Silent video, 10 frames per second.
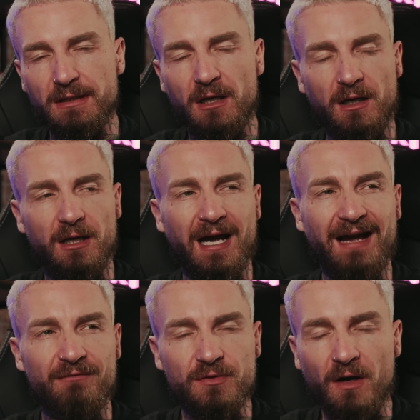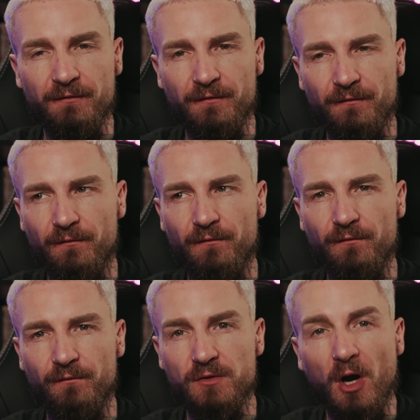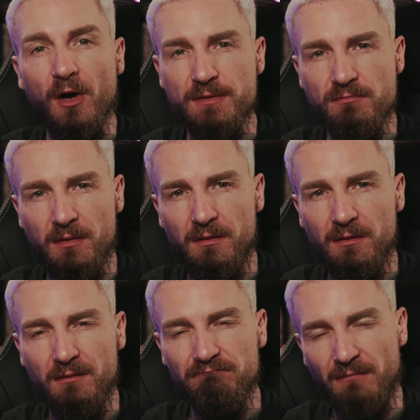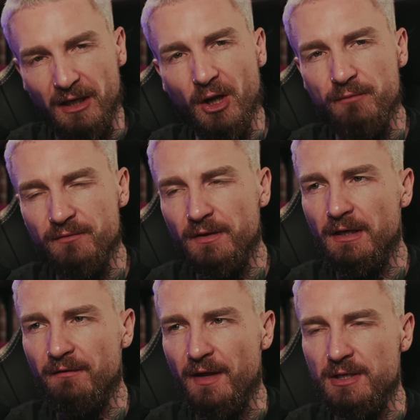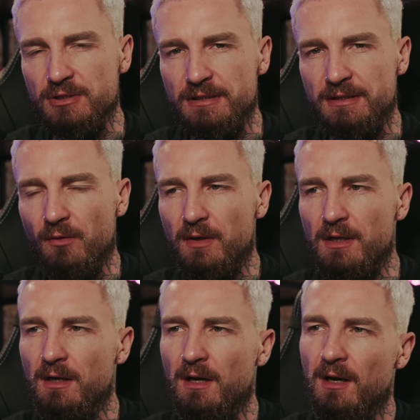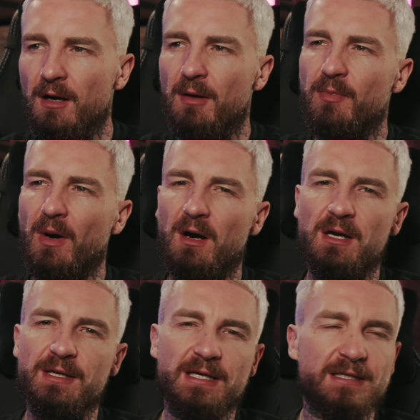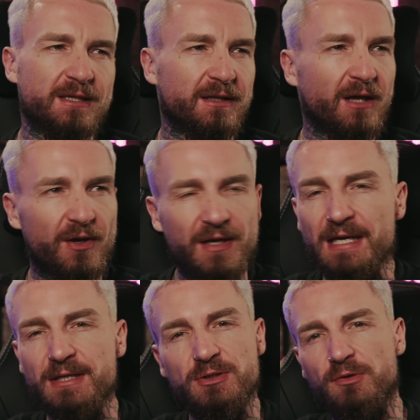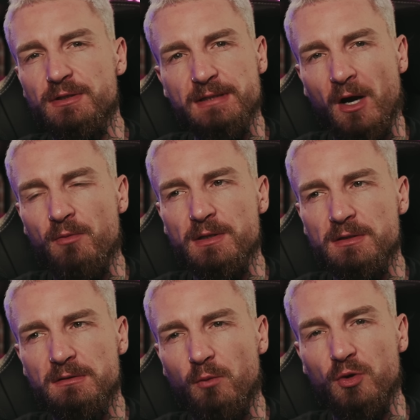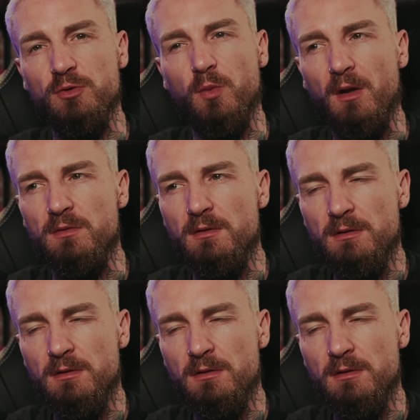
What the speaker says: Luckily, I have enough time and hopefully enough energy to do it. But I need you to tell me what you want.